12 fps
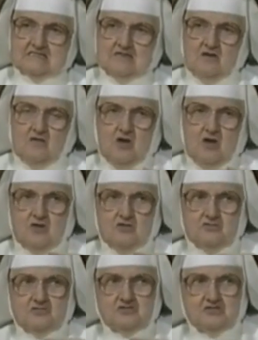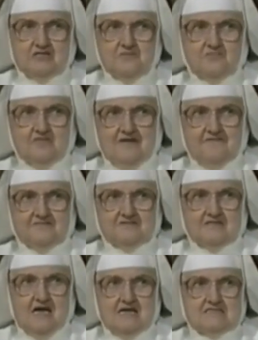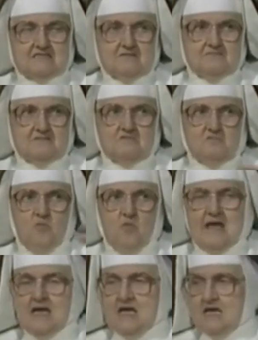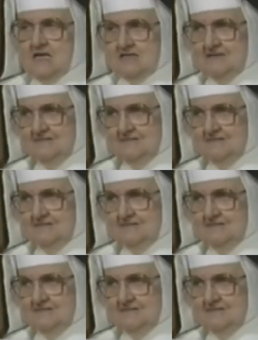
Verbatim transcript: are usually prophesied something way ahead.